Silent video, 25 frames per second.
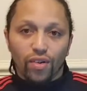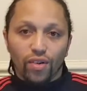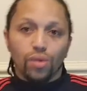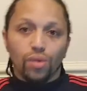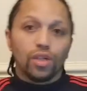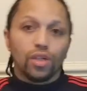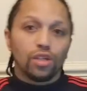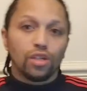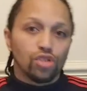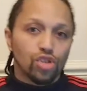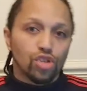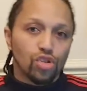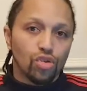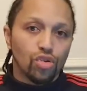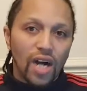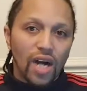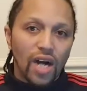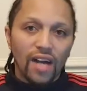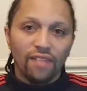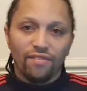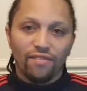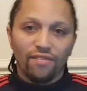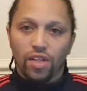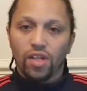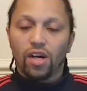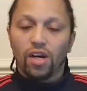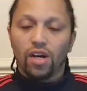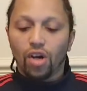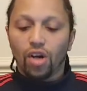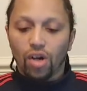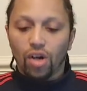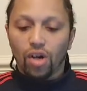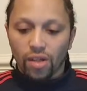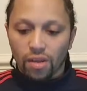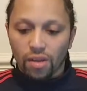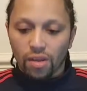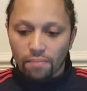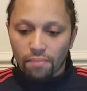who can drive at the
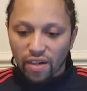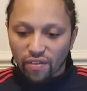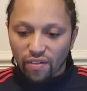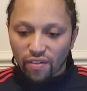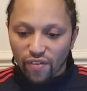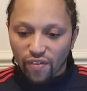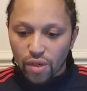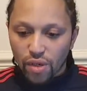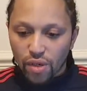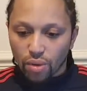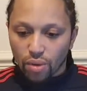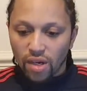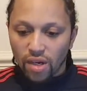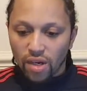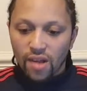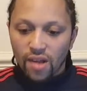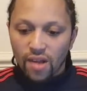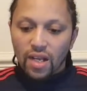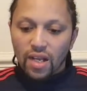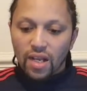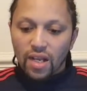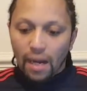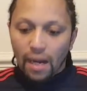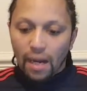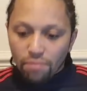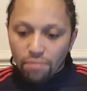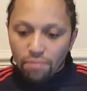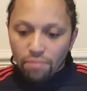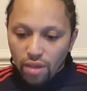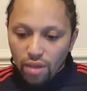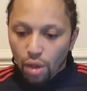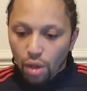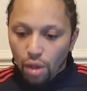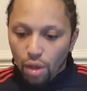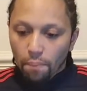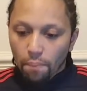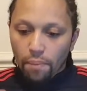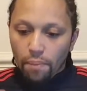heart of the midfield. I'm
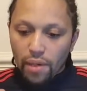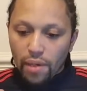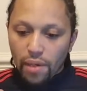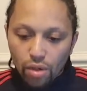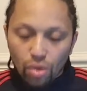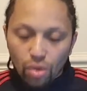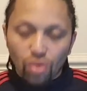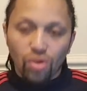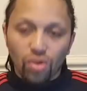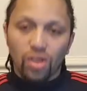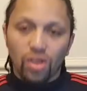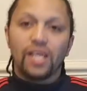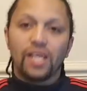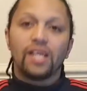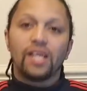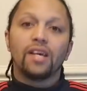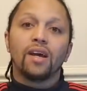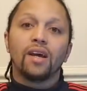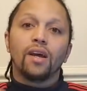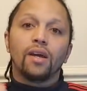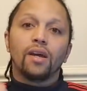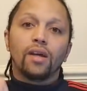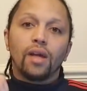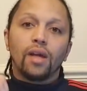not purely